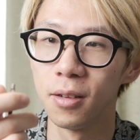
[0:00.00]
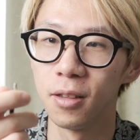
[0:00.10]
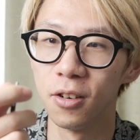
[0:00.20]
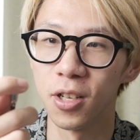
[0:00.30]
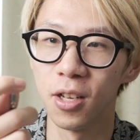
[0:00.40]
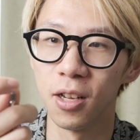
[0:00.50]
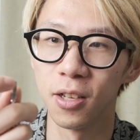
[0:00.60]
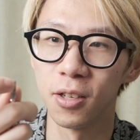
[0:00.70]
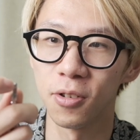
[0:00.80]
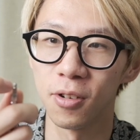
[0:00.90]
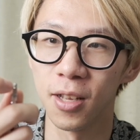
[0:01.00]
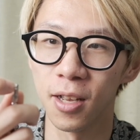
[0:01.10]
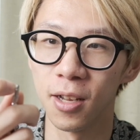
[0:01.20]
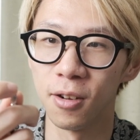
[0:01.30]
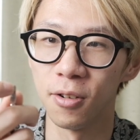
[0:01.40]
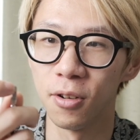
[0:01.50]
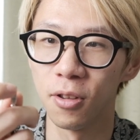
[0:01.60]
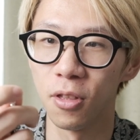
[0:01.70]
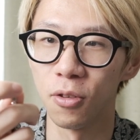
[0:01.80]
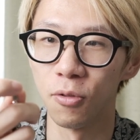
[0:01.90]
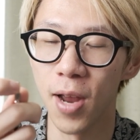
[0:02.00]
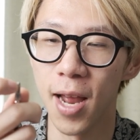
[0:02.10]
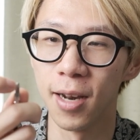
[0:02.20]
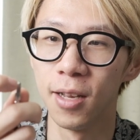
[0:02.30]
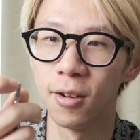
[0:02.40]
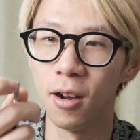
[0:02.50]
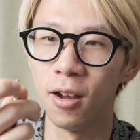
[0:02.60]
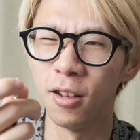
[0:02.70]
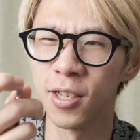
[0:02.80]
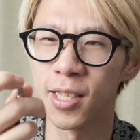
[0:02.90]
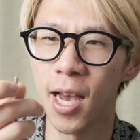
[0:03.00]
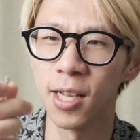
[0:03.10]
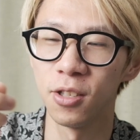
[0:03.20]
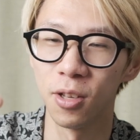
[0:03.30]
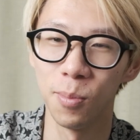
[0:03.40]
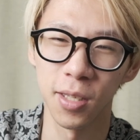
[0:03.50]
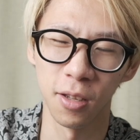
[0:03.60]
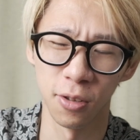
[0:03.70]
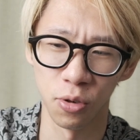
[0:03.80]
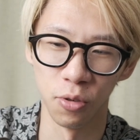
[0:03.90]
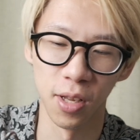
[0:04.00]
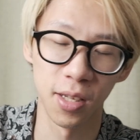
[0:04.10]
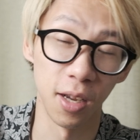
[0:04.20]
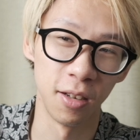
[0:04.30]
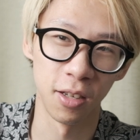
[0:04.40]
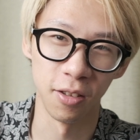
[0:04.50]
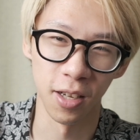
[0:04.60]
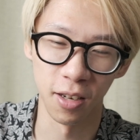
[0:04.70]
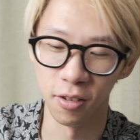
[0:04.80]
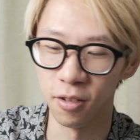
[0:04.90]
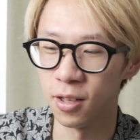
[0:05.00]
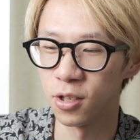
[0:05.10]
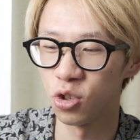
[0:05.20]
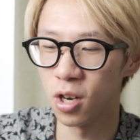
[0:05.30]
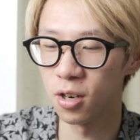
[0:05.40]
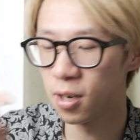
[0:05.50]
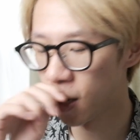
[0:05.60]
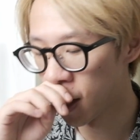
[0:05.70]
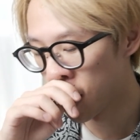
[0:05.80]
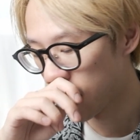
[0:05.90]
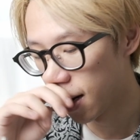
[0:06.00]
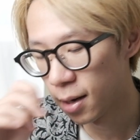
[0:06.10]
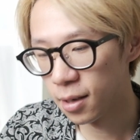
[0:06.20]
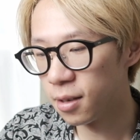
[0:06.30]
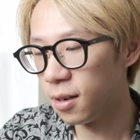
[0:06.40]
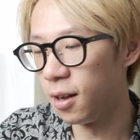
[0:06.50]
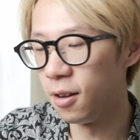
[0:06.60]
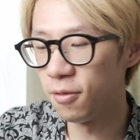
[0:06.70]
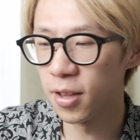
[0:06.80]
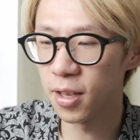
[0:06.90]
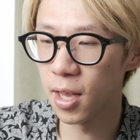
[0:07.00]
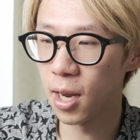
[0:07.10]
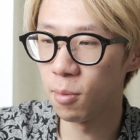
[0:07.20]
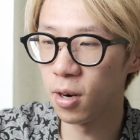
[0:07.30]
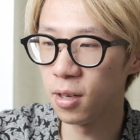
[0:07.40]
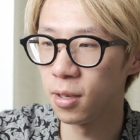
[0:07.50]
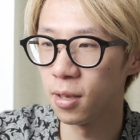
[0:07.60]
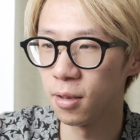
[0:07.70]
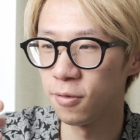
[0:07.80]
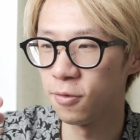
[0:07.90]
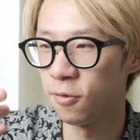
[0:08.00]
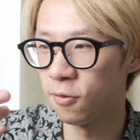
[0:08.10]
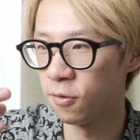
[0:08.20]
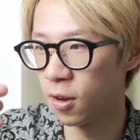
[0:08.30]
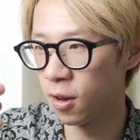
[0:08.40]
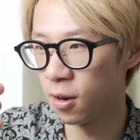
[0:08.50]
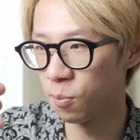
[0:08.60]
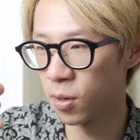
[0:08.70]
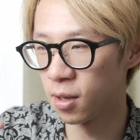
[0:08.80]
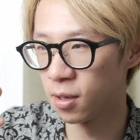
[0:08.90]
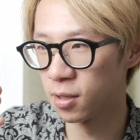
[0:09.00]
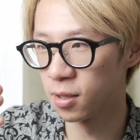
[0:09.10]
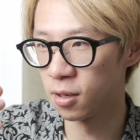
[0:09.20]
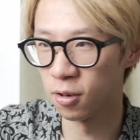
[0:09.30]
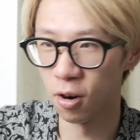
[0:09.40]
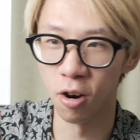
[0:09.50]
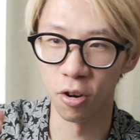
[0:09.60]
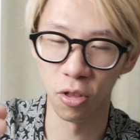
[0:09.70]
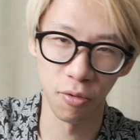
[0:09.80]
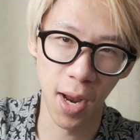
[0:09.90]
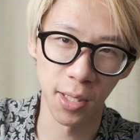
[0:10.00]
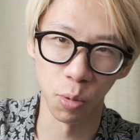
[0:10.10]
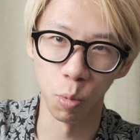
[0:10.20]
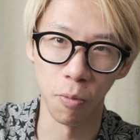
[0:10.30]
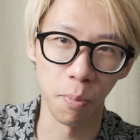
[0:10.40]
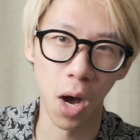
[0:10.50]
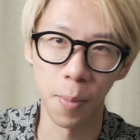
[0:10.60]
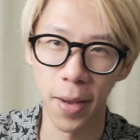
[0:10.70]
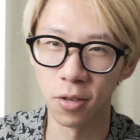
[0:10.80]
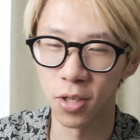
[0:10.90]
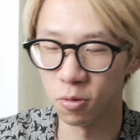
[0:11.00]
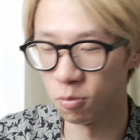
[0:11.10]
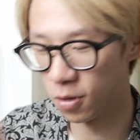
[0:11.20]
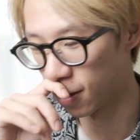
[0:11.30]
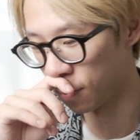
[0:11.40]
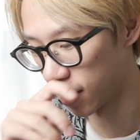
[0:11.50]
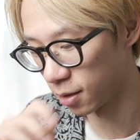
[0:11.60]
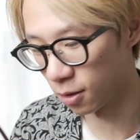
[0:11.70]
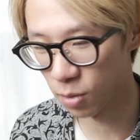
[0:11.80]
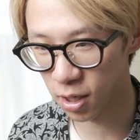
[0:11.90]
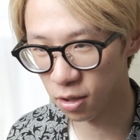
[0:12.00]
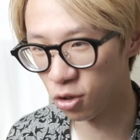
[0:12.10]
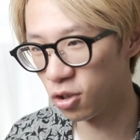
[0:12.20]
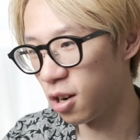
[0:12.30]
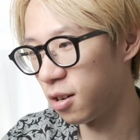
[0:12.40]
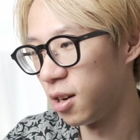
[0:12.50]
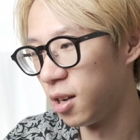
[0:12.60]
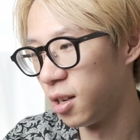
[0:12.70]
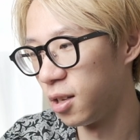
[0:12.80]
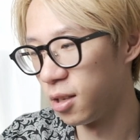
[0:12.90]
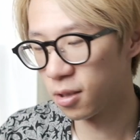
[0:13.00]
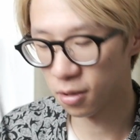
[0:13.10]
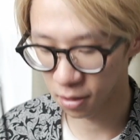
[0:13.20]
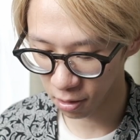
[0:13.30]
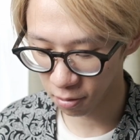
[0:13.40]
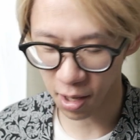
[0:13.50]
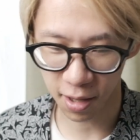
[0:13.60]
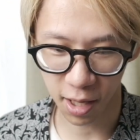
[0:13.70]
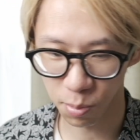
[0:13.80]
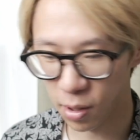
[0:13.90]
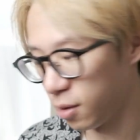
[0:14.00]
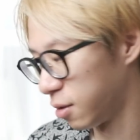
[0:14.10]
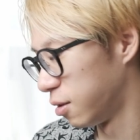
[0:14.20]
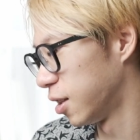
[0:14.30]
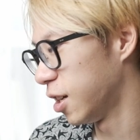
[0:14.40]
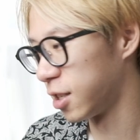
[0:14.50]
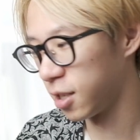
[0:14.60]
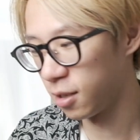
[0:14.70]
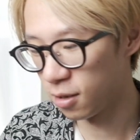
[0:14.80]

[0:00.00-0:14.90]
there's a sort of like a thread on the side, so you can basically screw this into like the shutter of the camera, and because there are threads, it won't pop out when you basically press the shutter. So yeah, that's basically it